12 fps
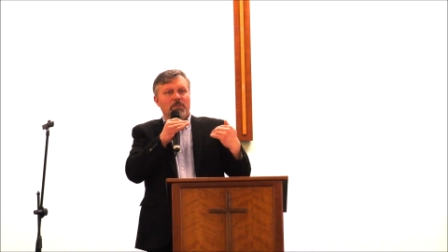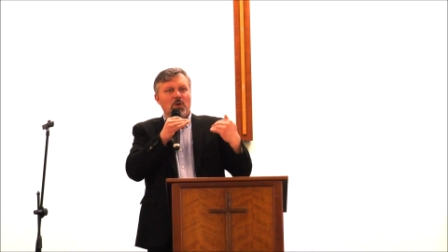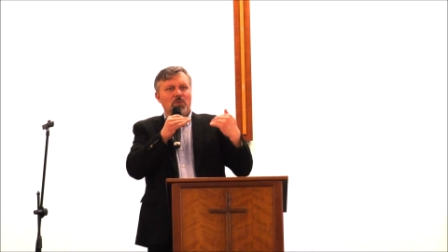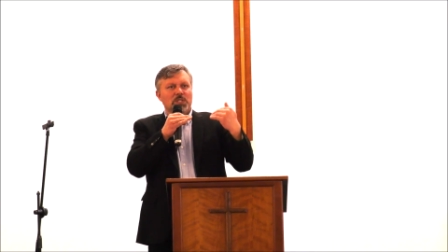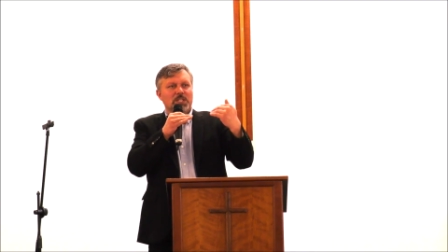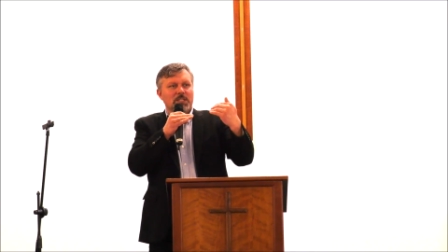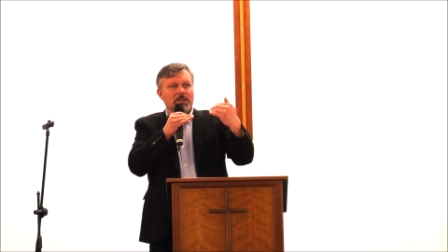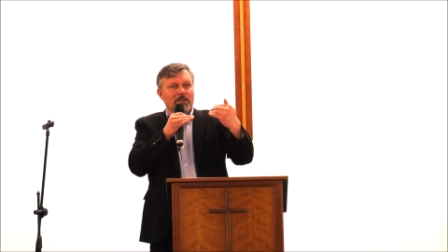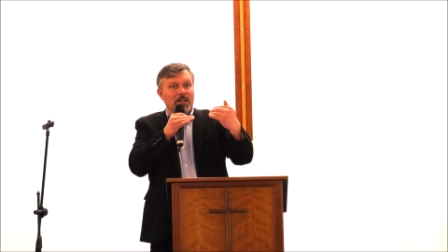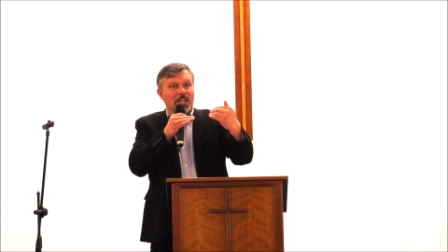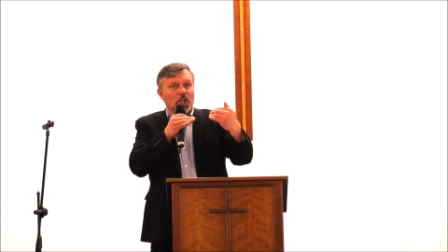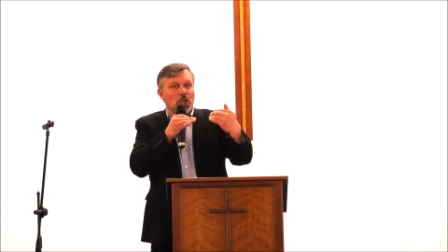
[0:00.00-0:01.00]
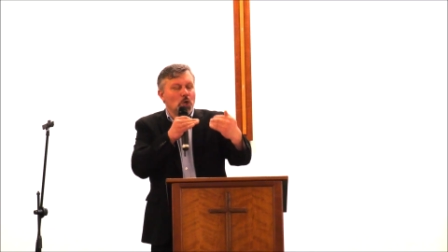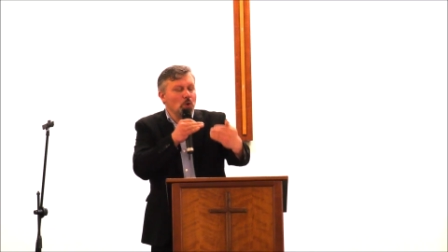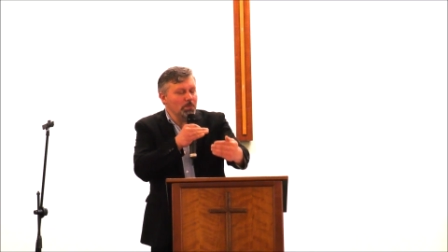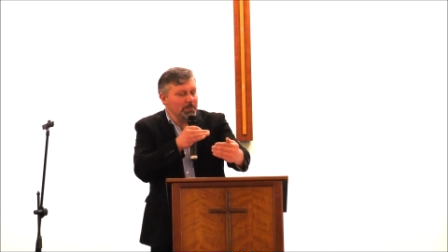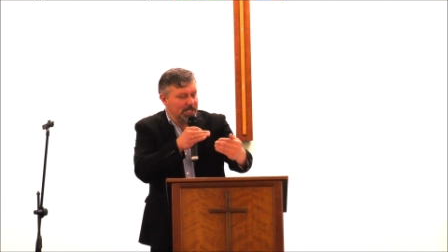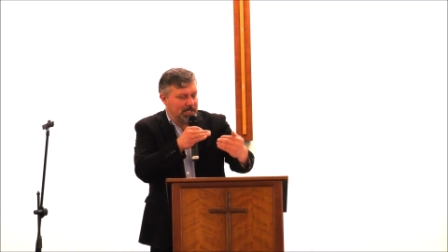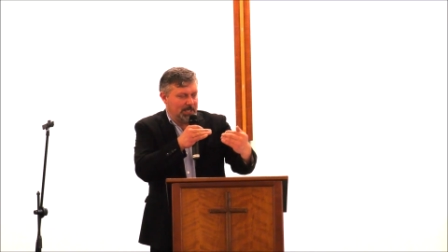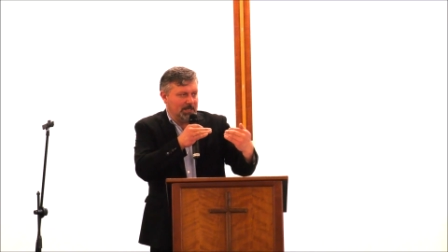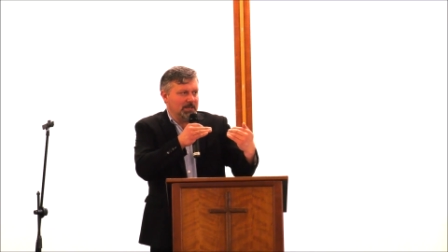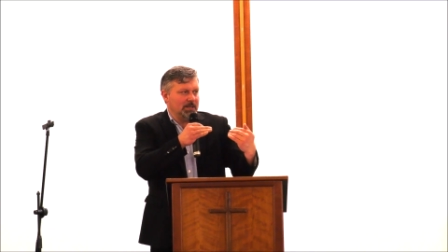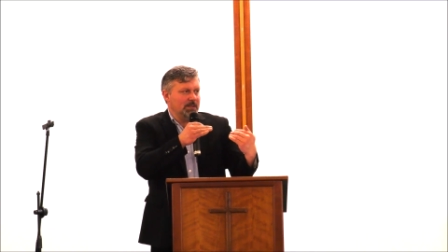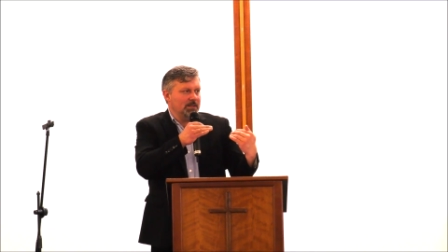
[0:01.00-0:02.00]
those human
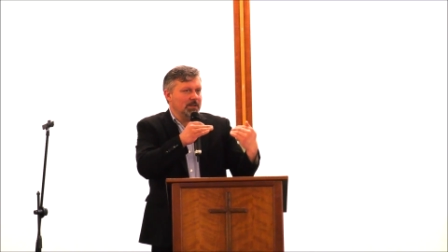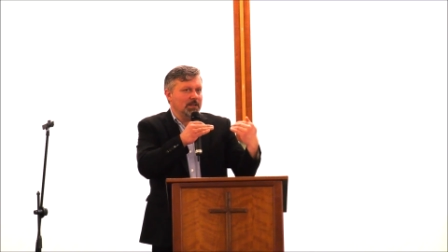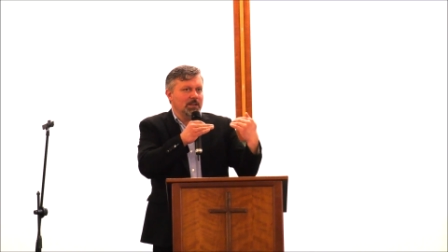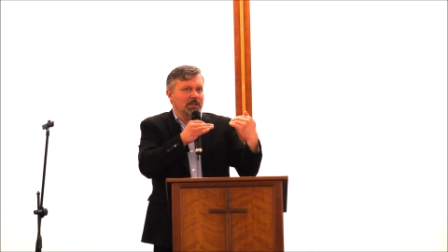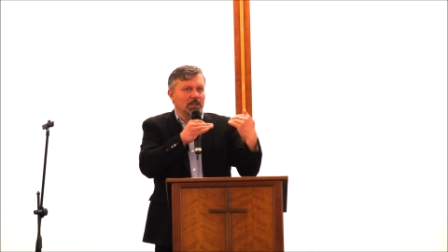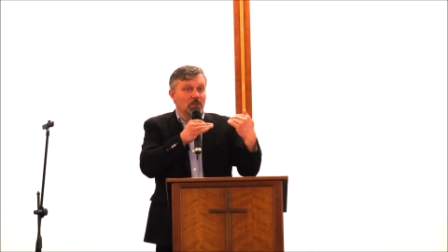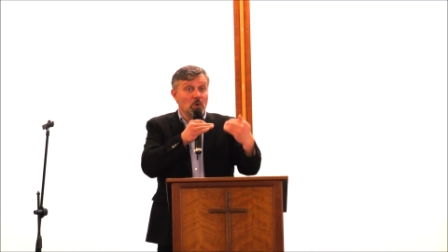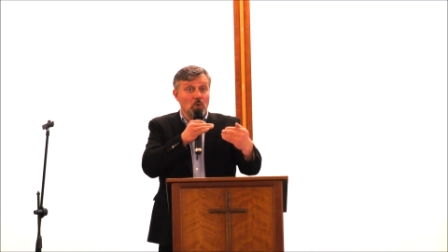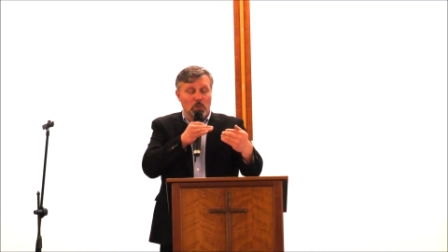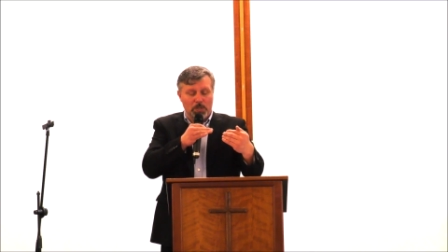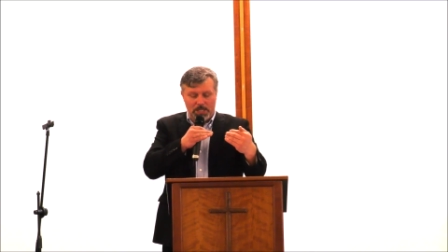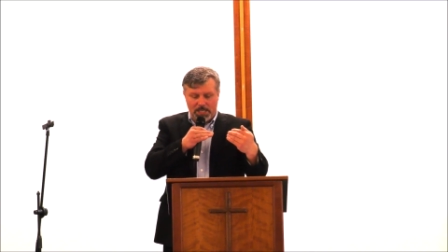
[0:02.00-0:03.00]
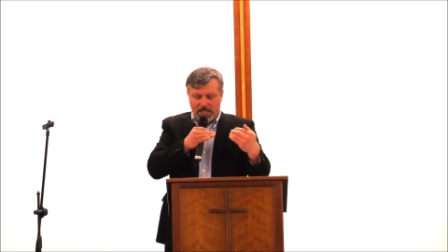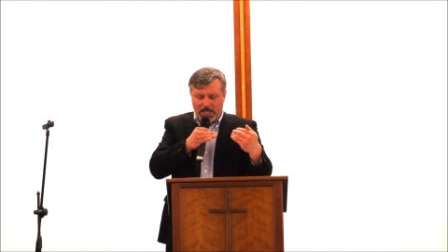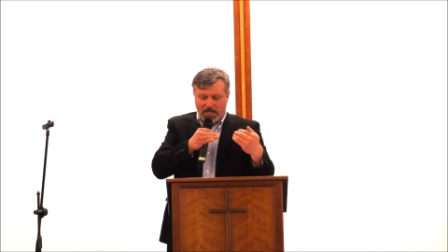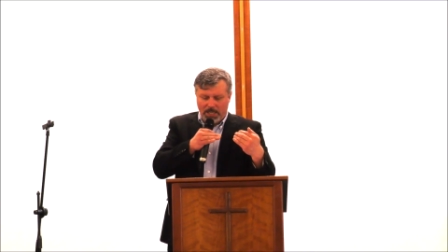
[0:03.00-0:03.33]
rules,